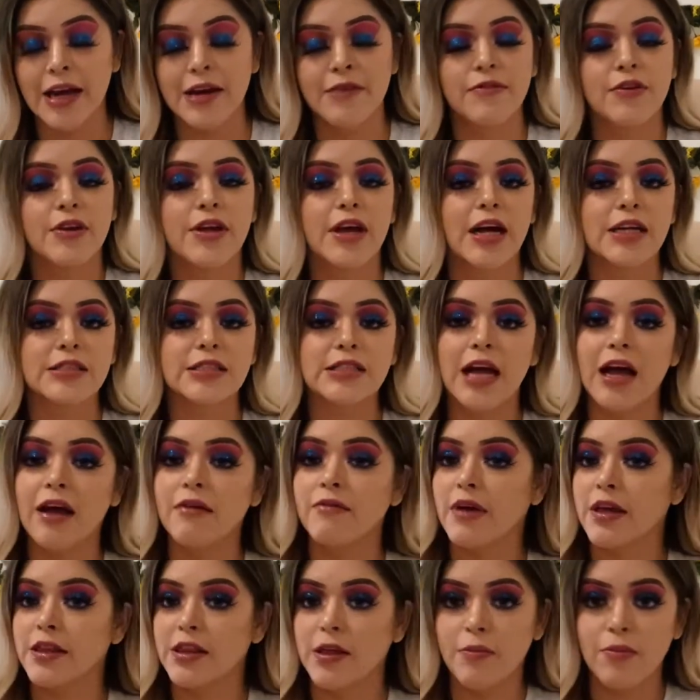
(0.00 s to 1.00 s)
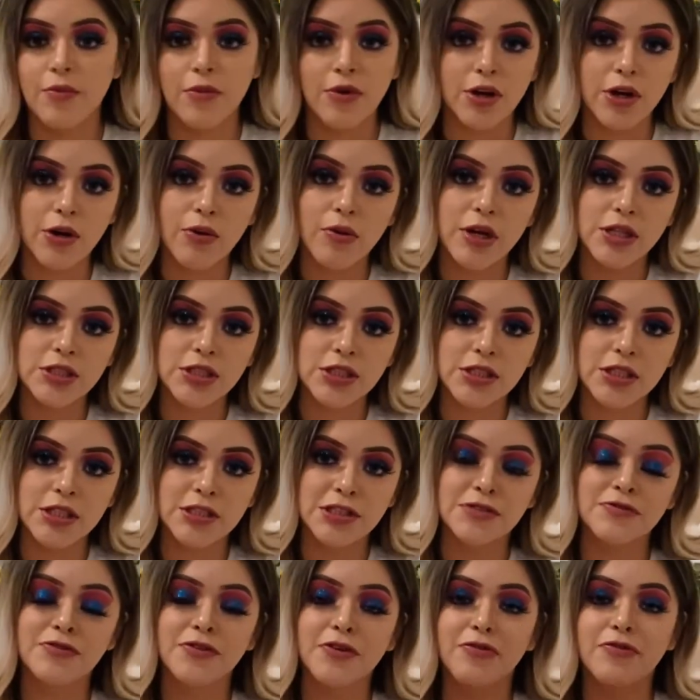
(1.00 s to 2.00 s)
If you guys have any more
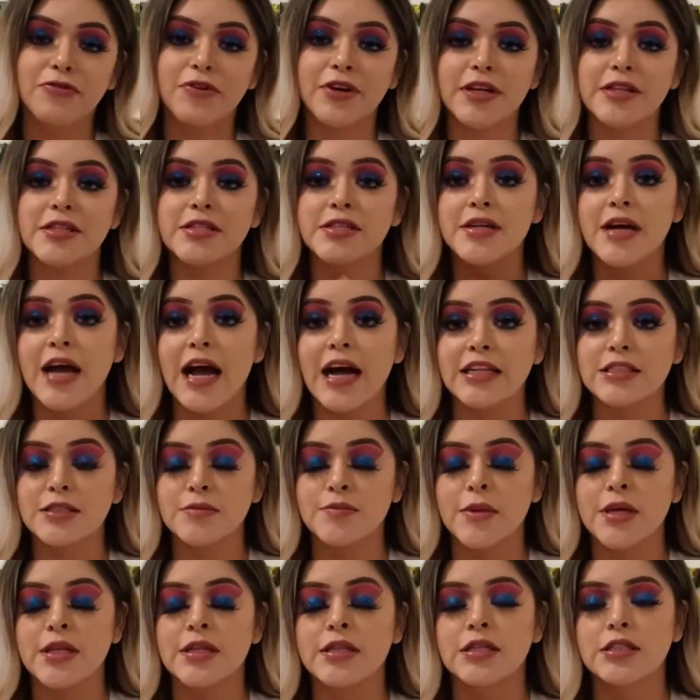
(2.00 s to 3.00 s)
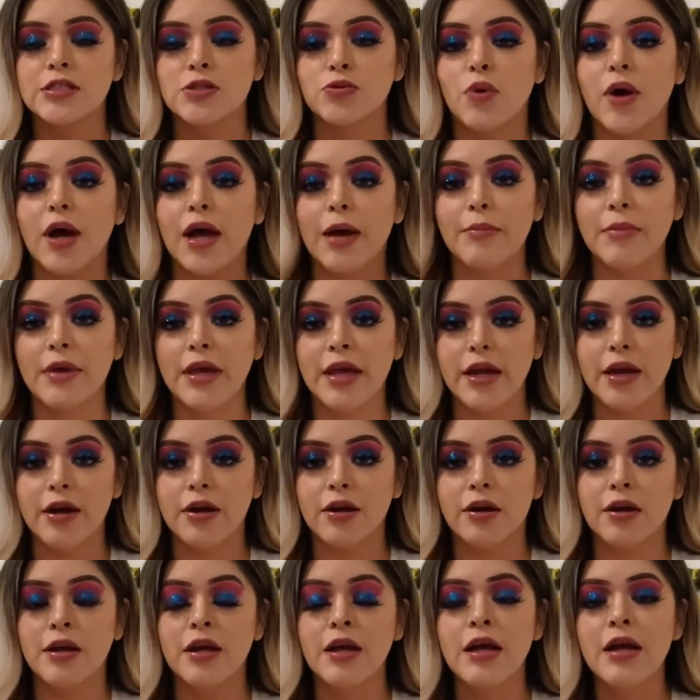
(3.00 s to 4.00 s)
questions, feel free to ask me. This is why I'm
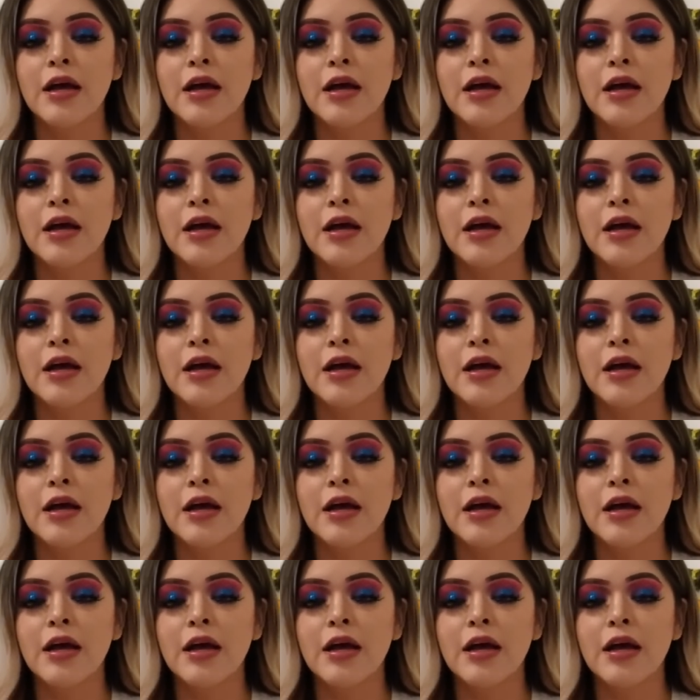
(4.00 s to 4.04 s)
here.